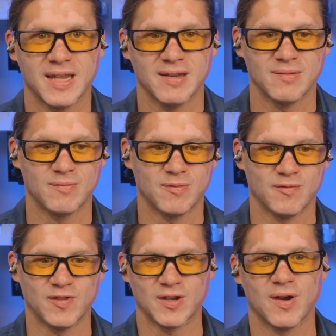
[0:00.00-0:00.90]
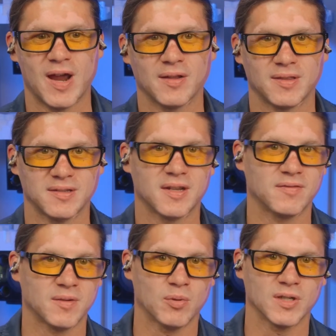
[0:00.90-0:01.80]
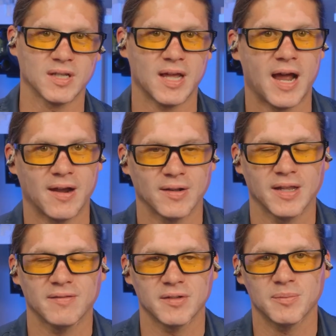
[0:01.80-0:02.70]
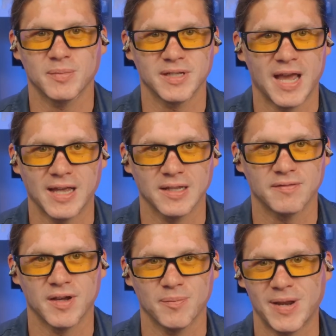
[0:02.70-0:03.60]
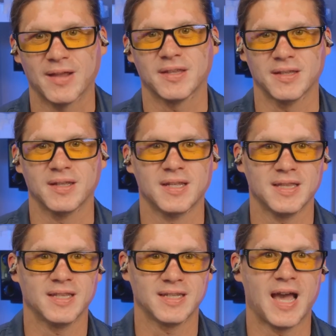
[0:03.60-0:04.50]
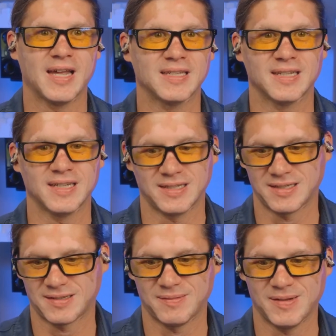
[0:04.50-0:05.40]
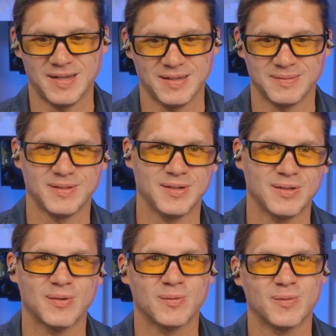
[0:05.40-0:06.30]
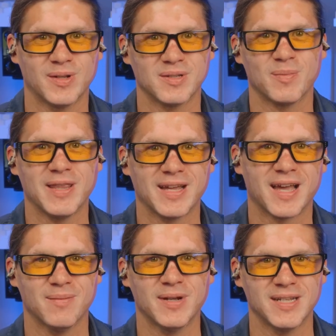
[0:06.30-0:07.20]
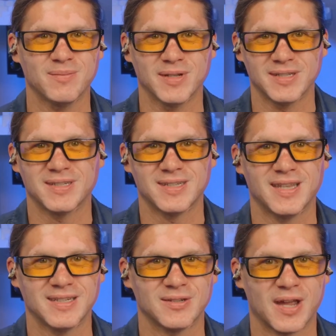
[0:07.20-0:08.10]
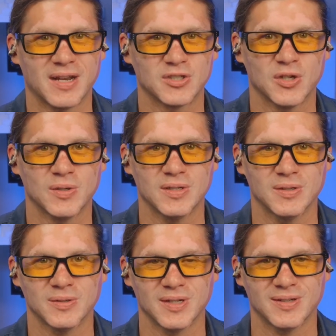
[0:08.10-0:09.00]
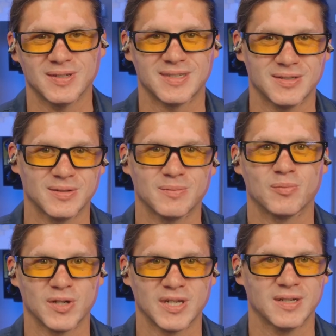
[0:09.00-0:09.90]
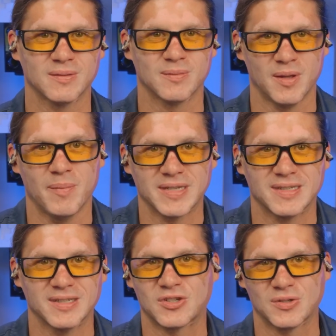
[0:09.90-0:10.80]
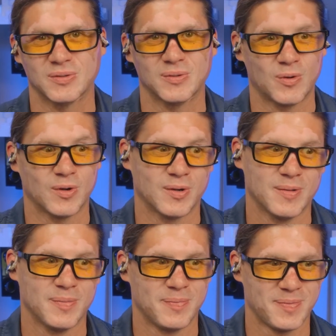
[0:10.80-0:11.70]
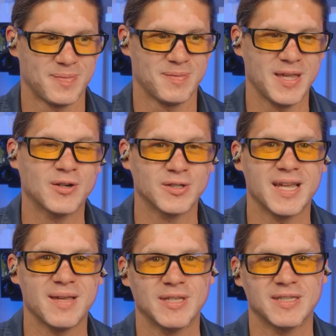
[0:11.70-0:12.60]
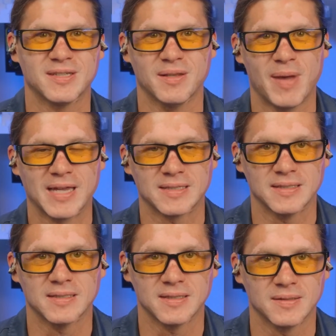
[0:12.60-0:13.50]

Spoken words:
then figure out the stuff to bring to the higher level. But yeah, I love helping out the guys that don't want to spend that kind of money, but they still got a show to do. It's still bringing a message to or entertainment to the masses.